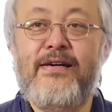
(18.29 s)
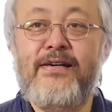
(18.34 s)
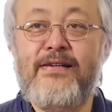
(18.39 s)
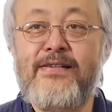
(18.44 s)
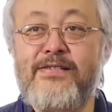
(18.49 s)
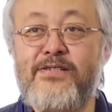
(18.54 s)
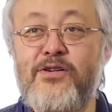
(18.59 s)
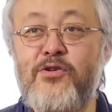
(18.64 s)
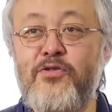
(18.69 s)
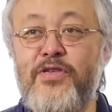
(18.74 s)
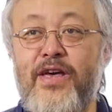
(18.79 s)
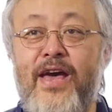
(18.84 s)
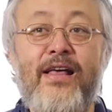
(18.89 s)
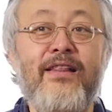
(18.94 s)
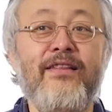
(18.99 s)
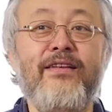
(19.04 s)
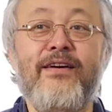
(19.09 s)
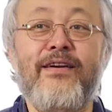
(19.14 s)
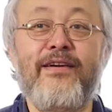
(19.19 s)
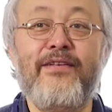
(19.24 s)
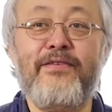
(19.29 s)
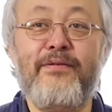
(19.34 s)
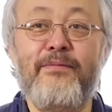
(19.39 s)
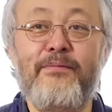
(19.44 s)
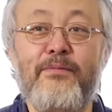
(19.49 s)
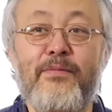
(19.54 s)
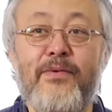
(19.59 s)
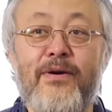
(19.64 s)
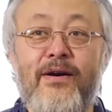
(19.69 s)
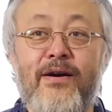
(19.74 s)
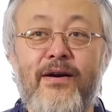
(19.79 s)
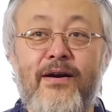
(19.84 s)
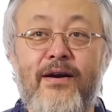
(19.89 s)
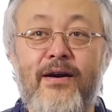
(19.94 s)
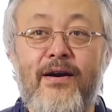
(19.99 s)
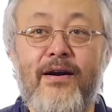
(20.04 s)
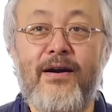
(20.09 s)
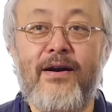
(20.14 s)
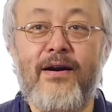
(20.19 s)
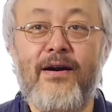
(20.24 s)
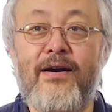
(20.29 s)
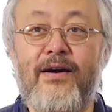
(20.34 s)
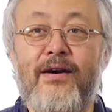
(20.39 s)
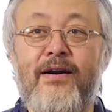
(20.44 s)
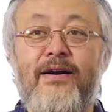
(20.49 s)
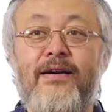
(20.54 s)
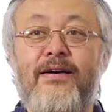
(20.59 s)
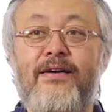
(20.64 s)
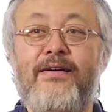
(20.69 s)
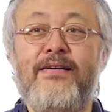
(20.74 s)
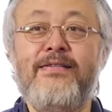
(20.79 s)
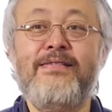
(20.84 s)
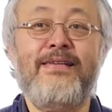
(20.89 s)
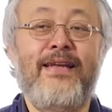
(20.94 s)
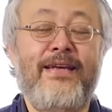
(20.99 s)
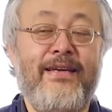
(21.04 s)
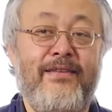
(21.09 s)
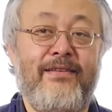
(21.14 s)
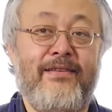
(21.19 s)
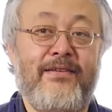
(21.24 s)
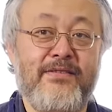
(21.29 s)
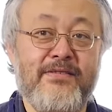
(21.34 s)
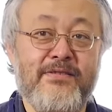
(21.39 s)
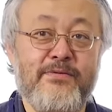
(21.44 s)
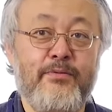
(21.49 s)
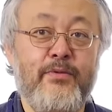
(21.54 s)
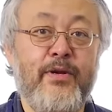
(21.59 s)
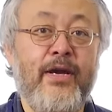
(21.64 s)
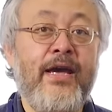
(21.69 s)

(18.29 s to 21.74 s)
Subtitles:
So the algorithm is like this.